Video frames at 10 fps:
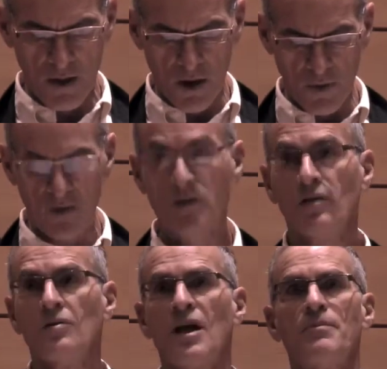go
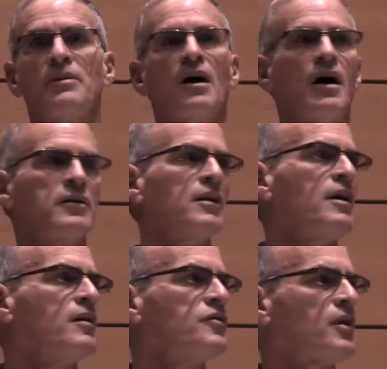into Lebanon.
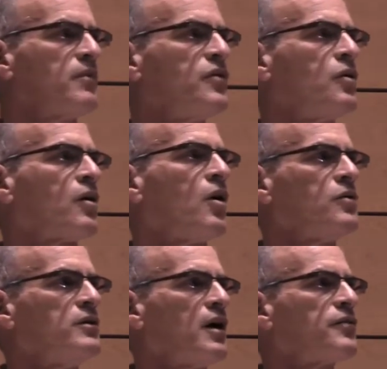Some of you are
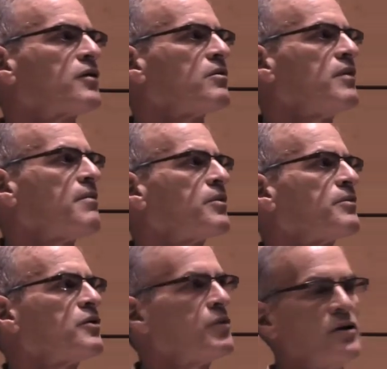old enough to remember
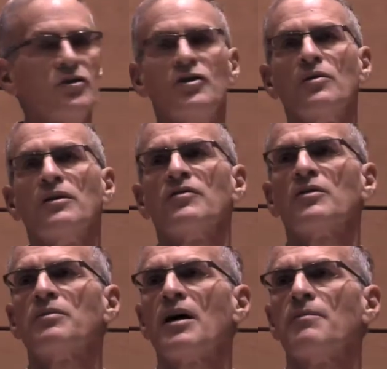between June and
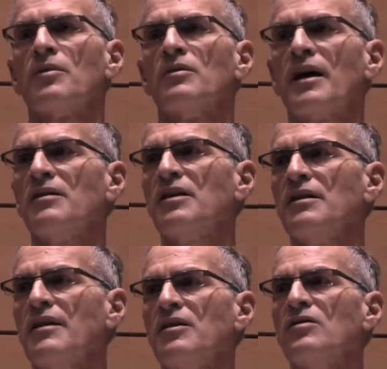September
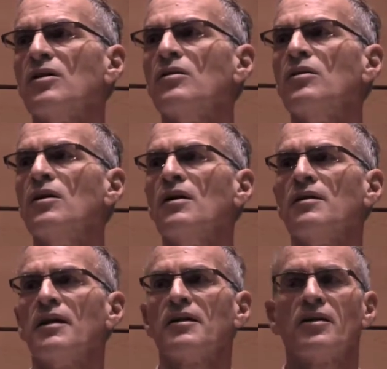1982,
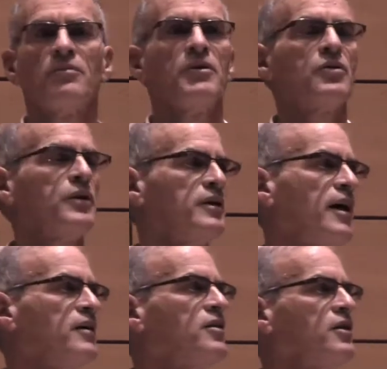they killed between
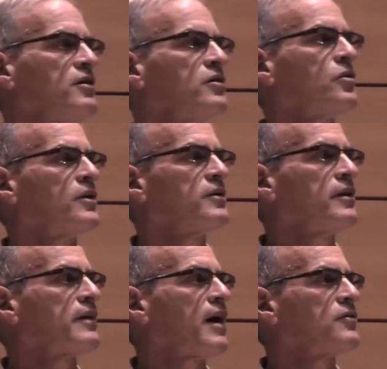18 and
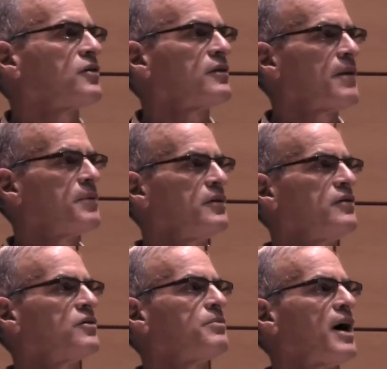20,000
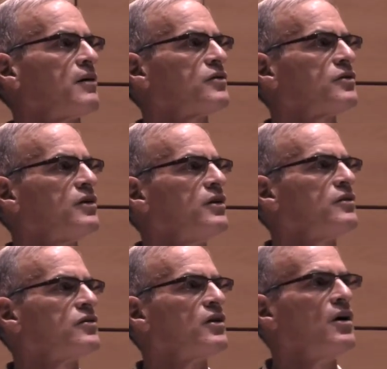Lebanese and
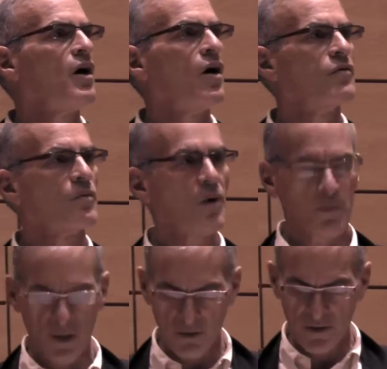Palestinians,
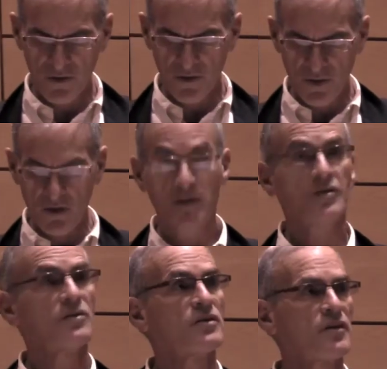overwhelmingly
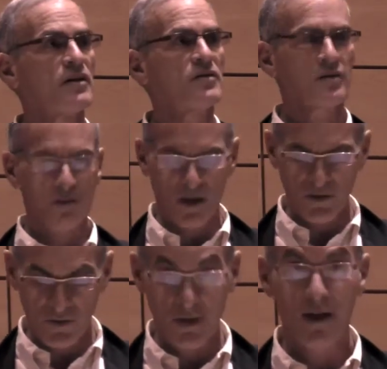civilians. It was a very
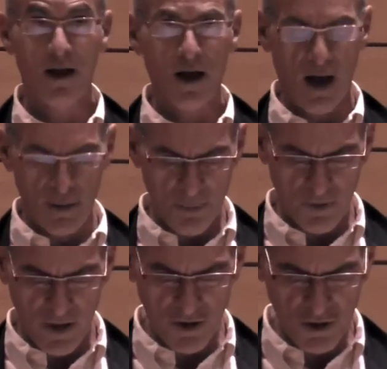successful
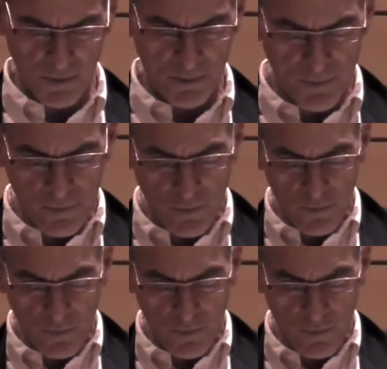operation.